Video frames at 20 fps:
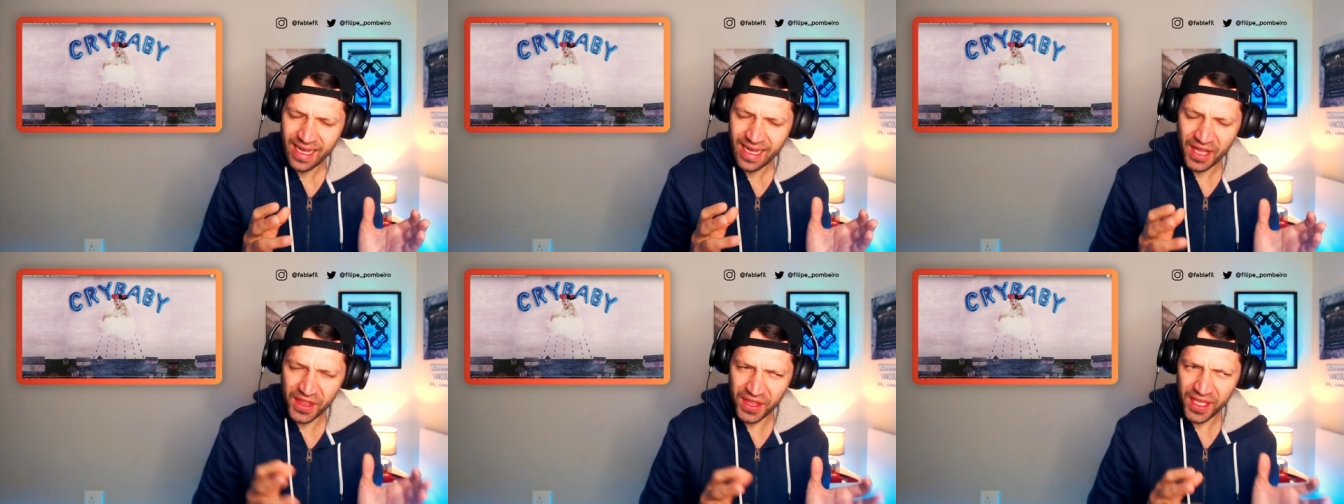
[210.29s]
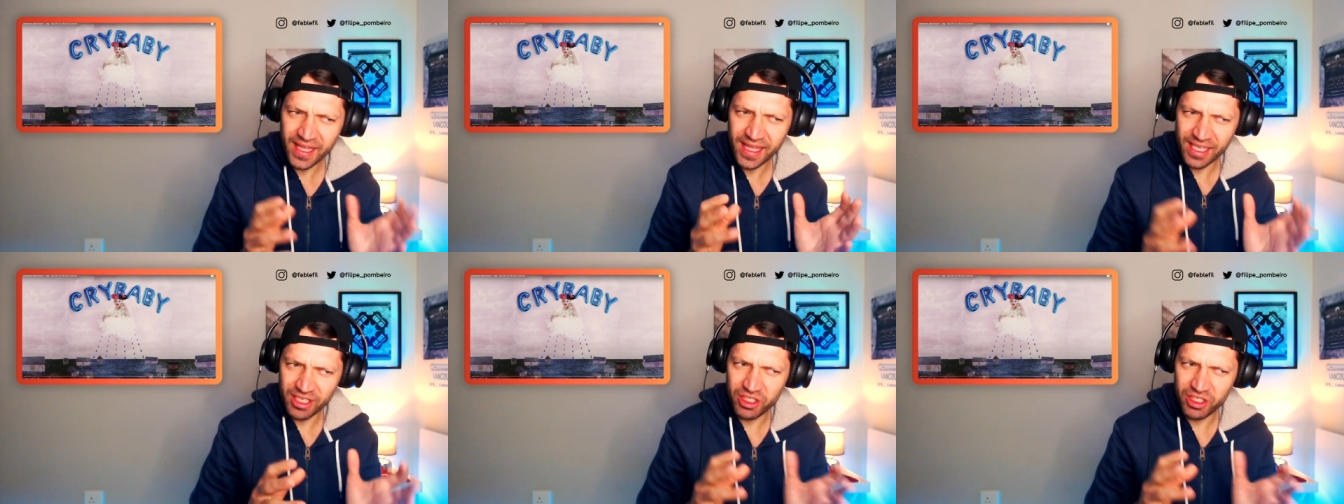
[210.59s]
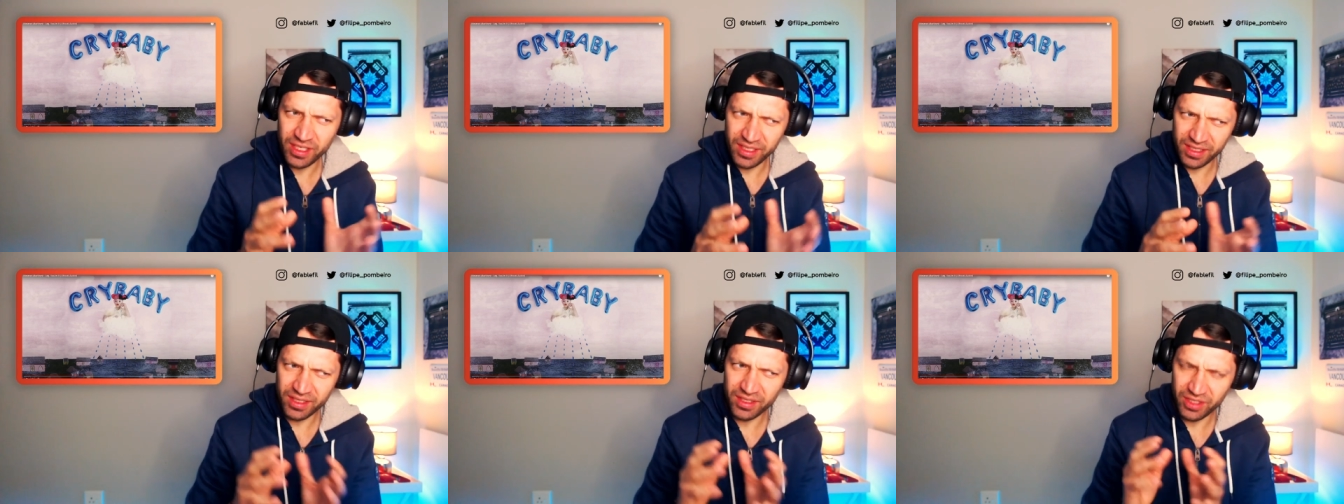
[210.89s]
I think that
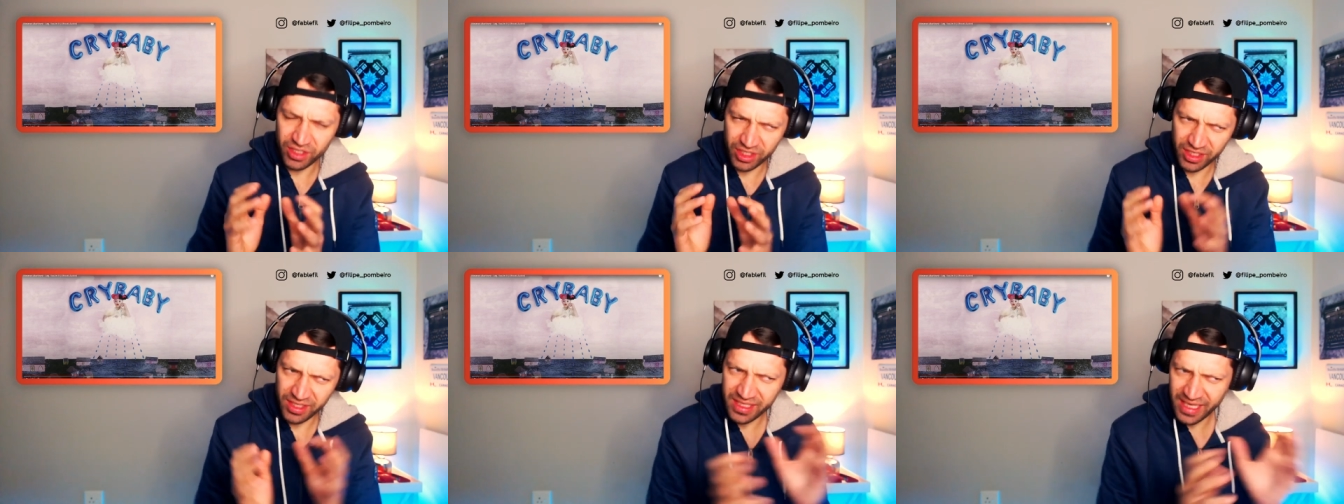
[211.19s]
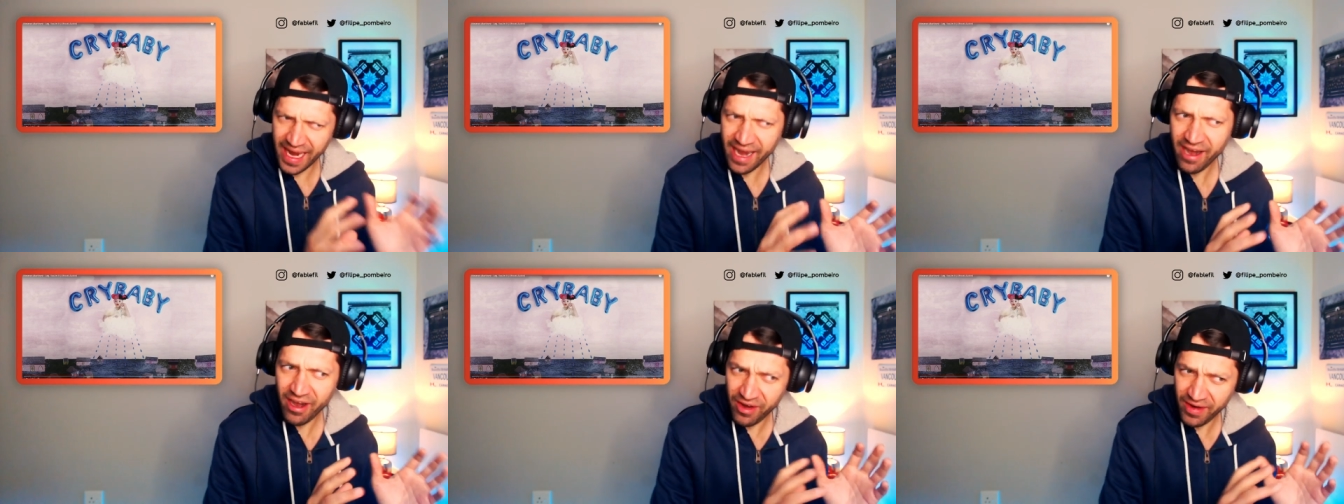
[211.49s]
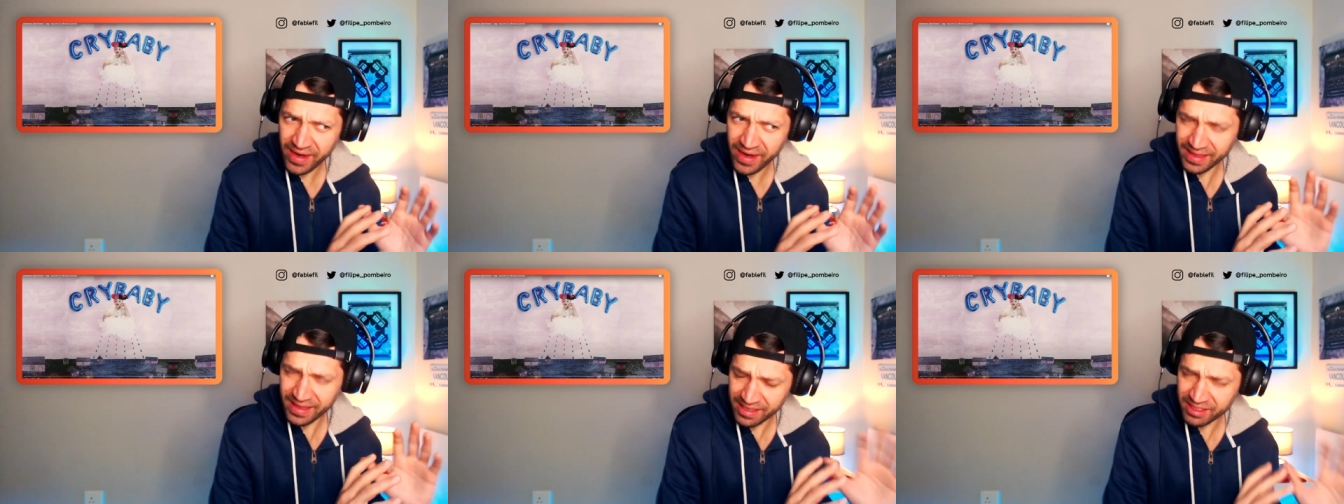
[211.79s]
she's, she's
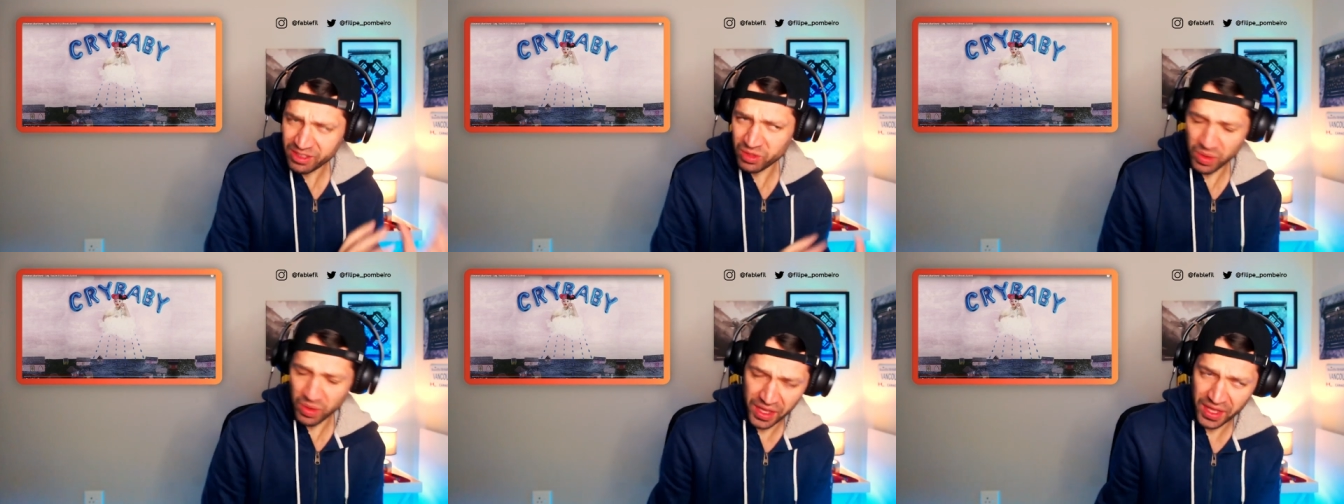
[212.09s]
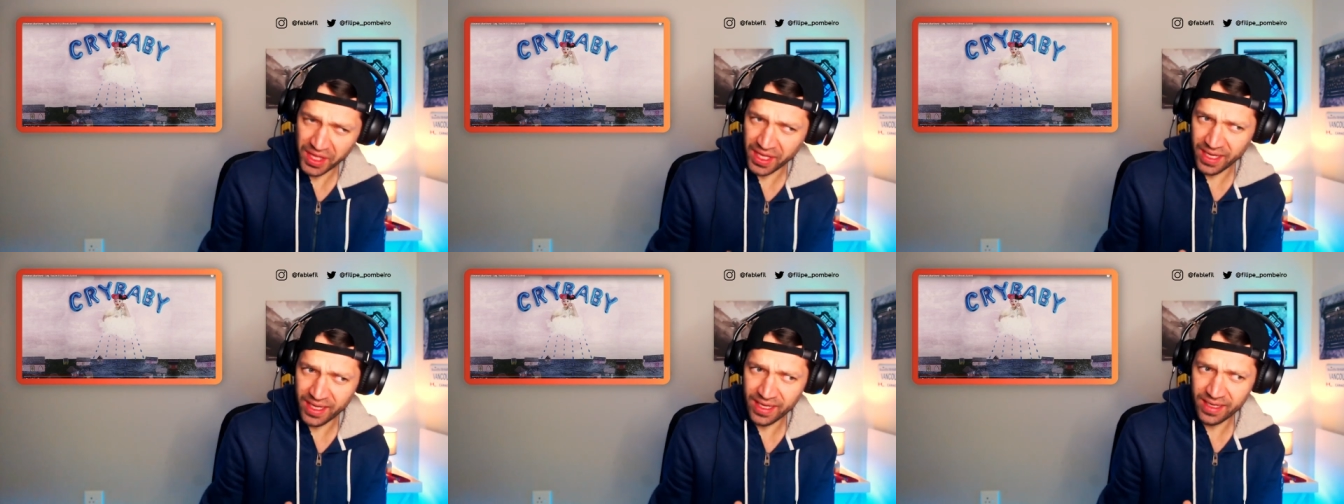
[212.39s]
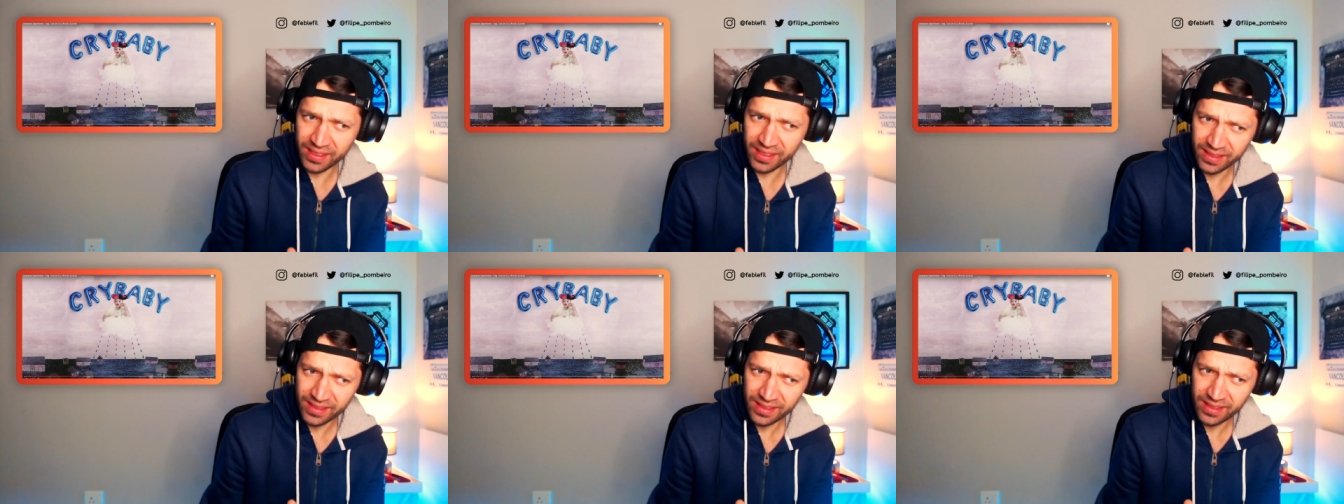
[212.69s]
layering this with
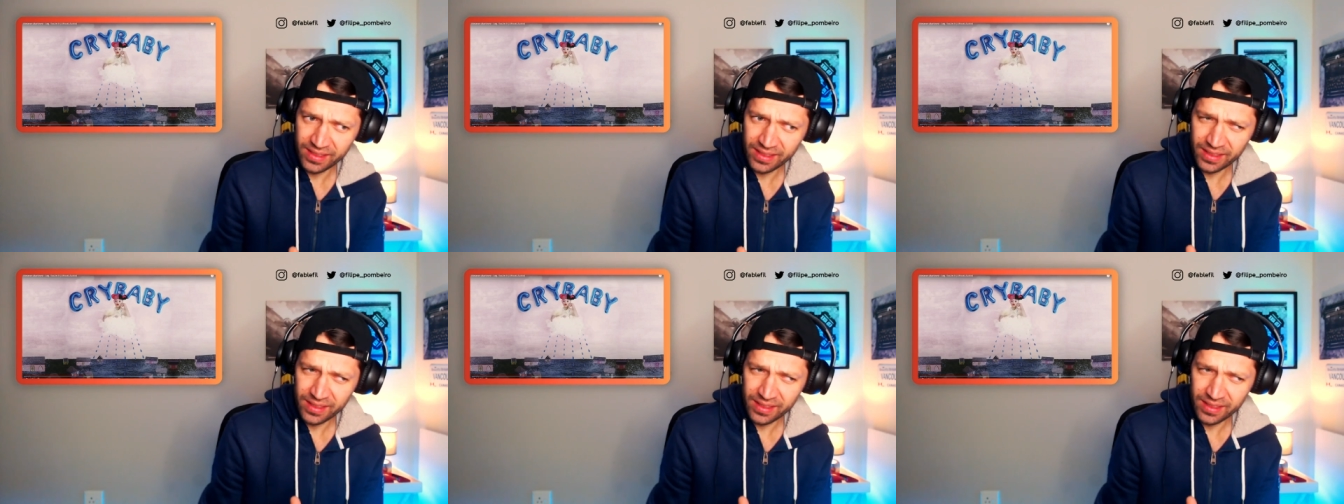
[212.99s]
the,